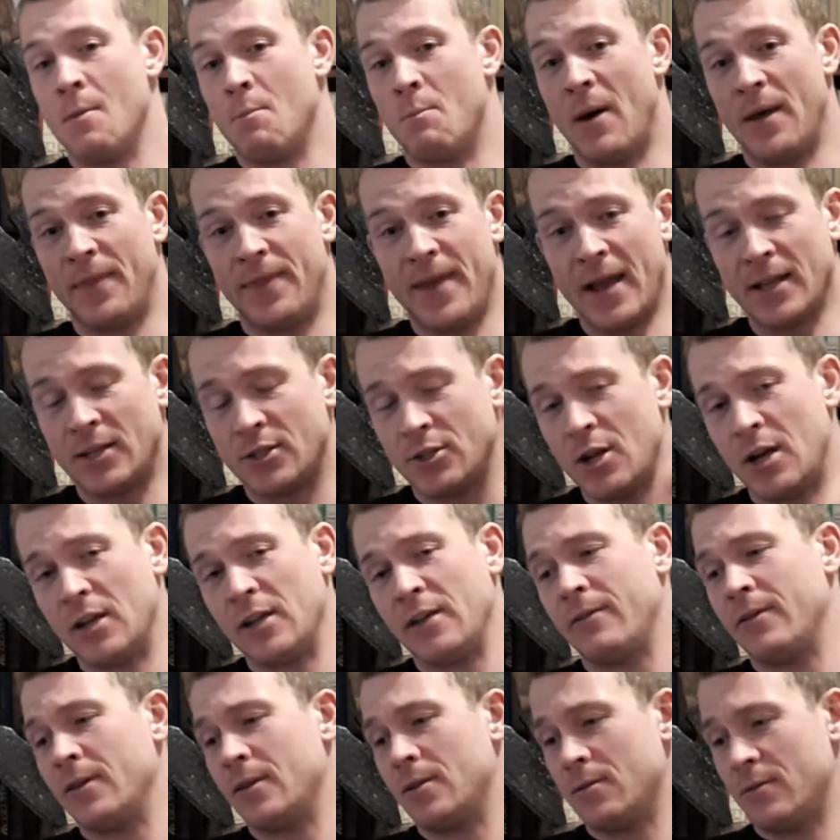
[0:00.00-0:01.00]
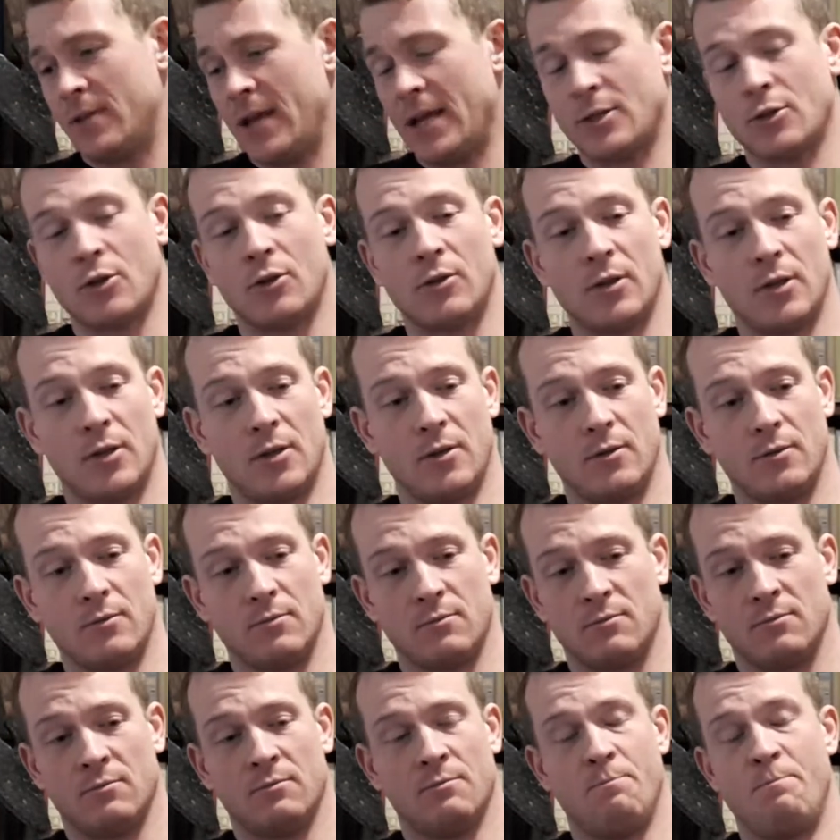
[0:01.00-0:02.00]
But that's only
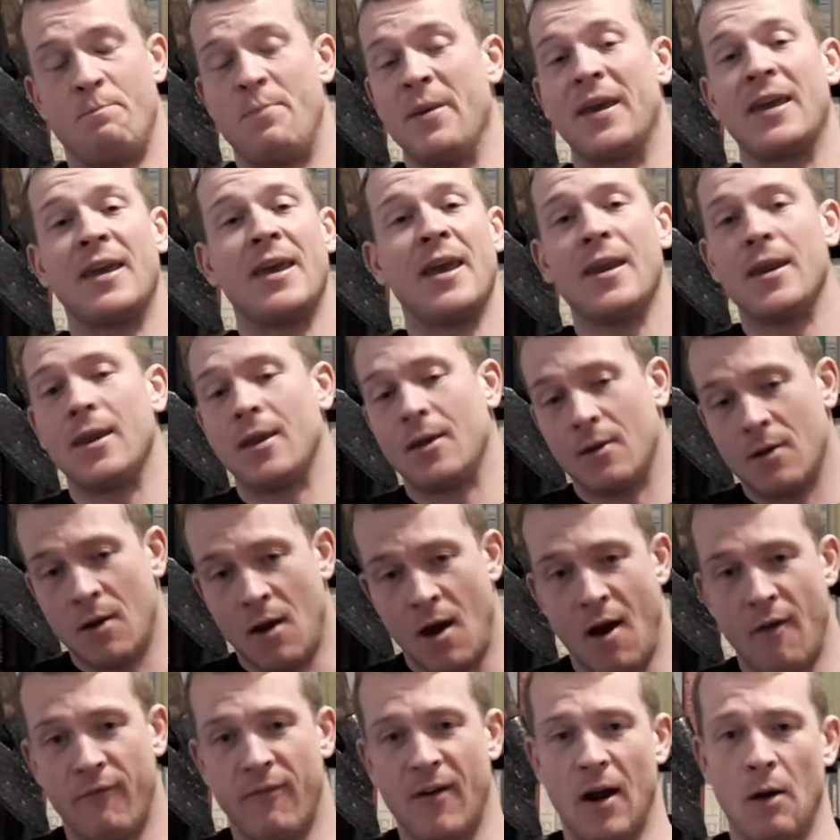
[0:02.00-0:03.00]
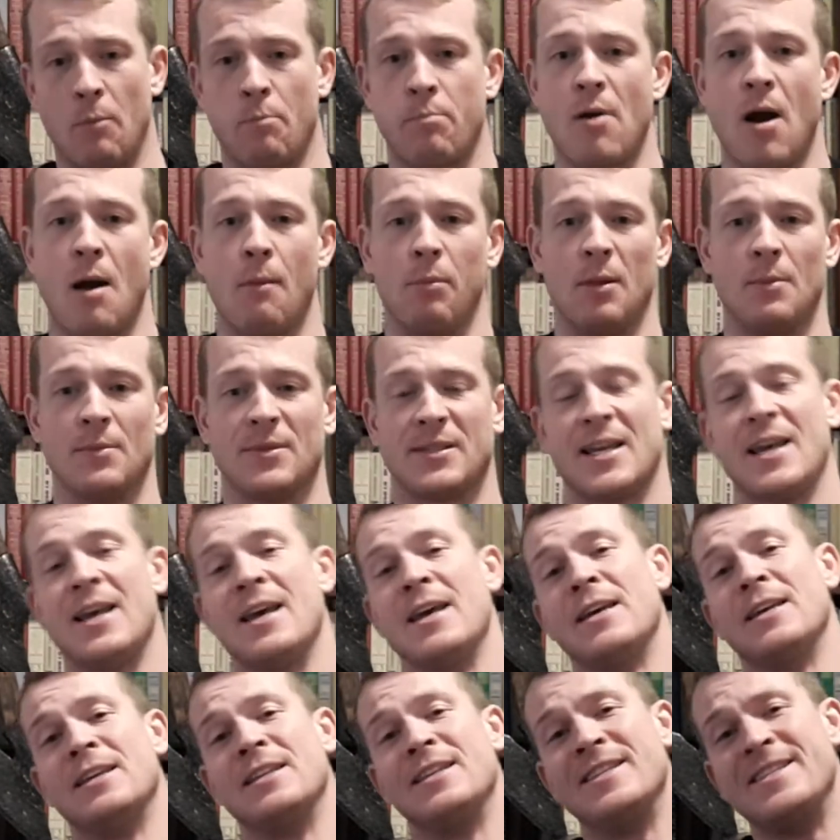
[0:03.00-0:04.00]
beginning of our problems.
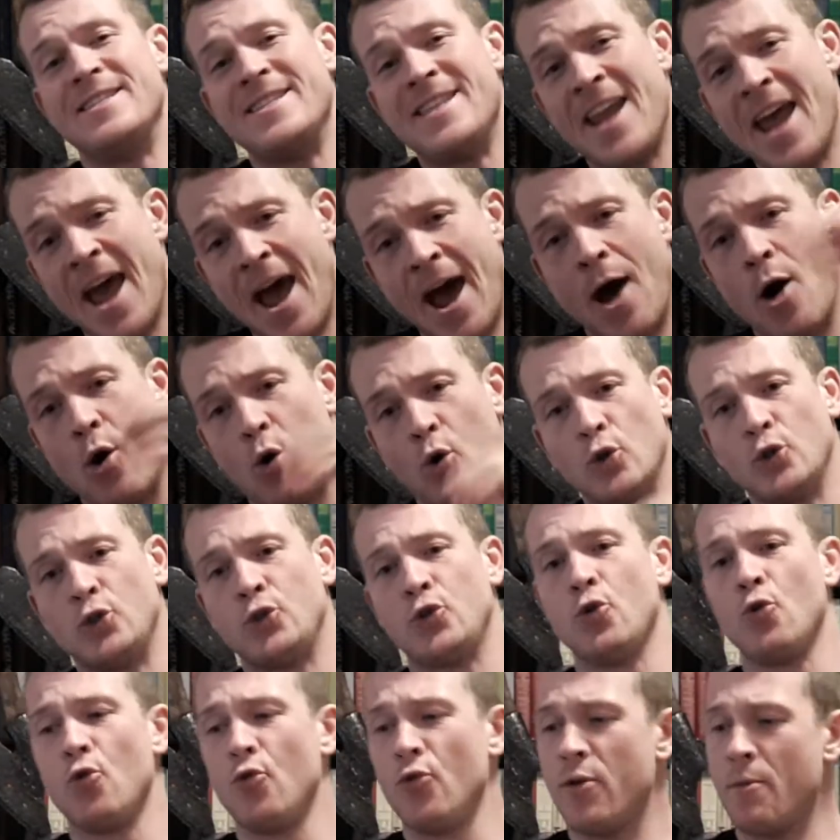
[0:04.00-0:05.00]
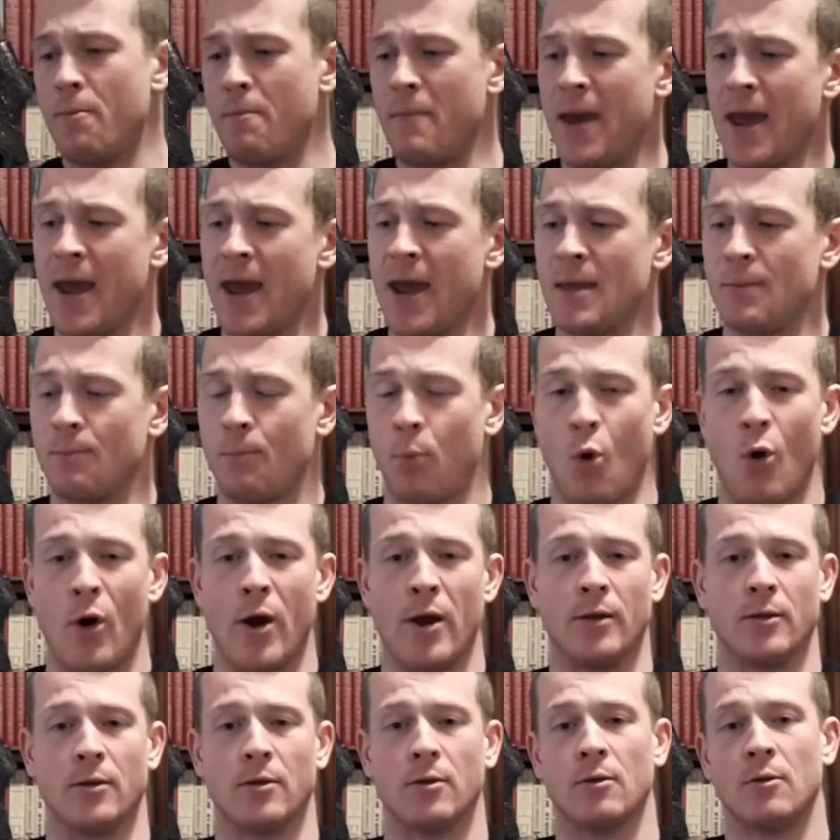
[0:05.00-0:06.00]
Now to the main
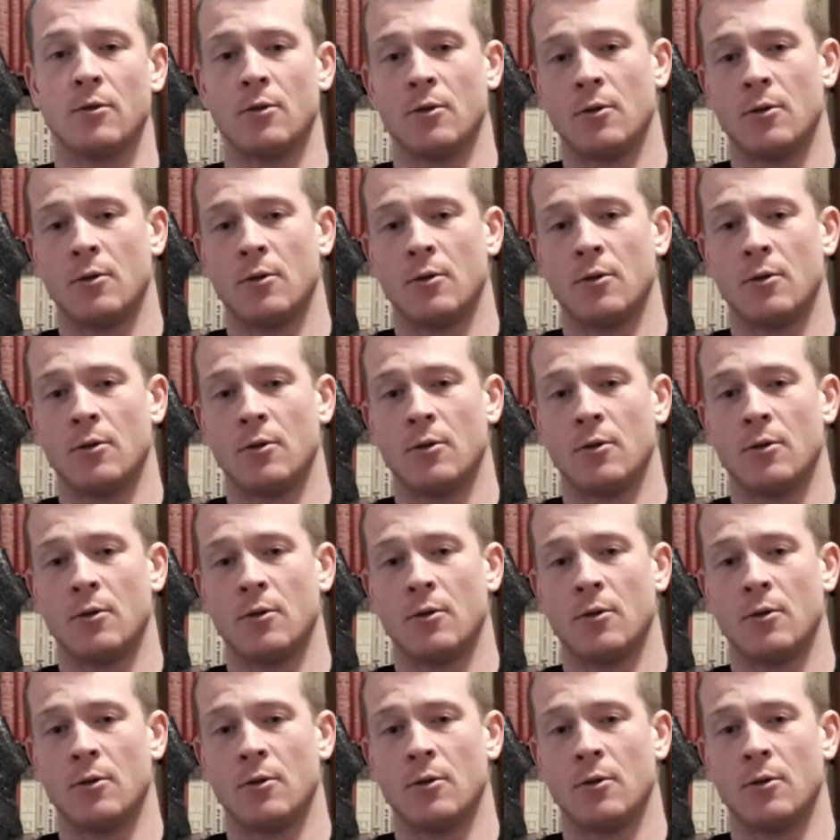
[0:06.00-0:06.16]
points.